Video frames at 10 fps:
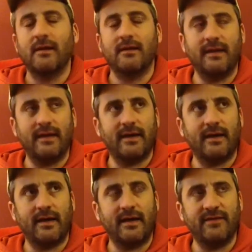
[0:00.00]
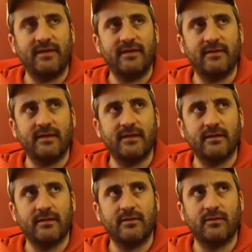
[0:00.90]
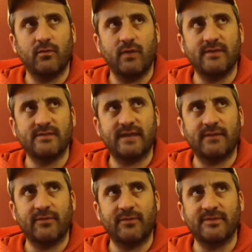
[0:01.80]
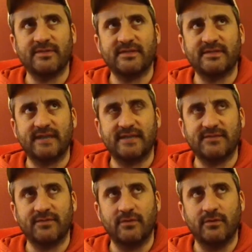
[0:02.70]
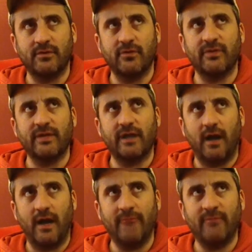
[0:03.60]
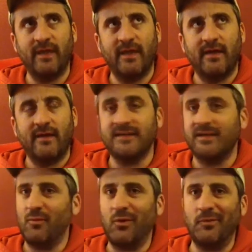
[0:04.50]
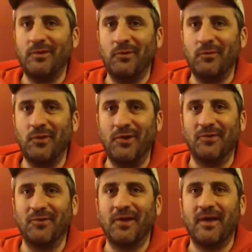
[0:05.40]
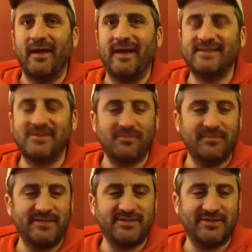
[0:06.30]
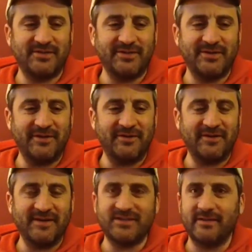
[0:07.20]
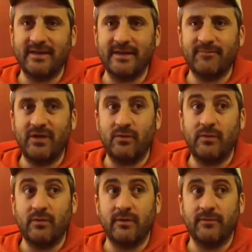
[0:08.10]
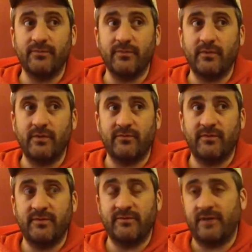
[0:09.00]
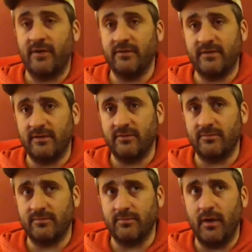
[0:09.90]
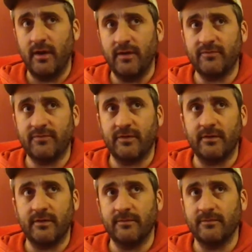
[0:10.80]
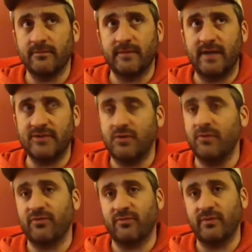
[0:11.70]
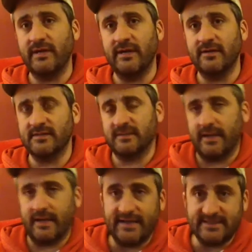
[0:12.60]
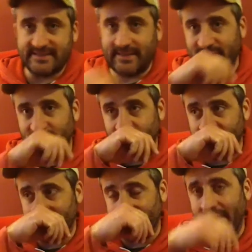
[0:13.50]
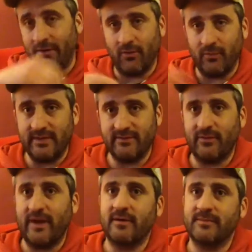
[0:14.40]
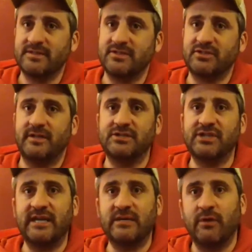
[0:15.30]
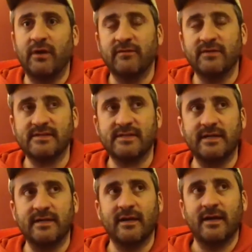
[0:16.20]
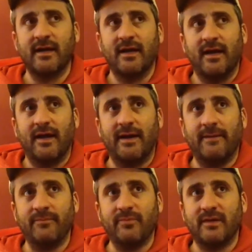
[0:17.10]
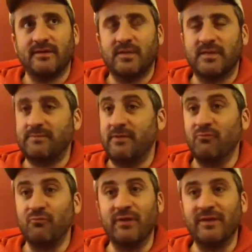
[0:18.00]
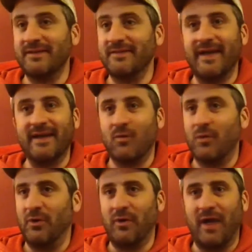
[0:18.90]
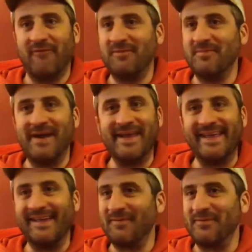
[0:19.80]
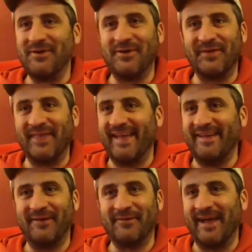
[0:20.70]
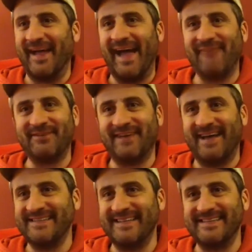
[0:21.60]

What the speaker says: Yeah, I think like the ones that were the most successful early on, because like as you mentioned earlier in introduction, like, we've been volunteer run for, gosh, over 3 years. And like, I just stepped into a 10-hour a week director position in January of this year. So it's been really like, we don't have any money. We don't really, we're not advertising.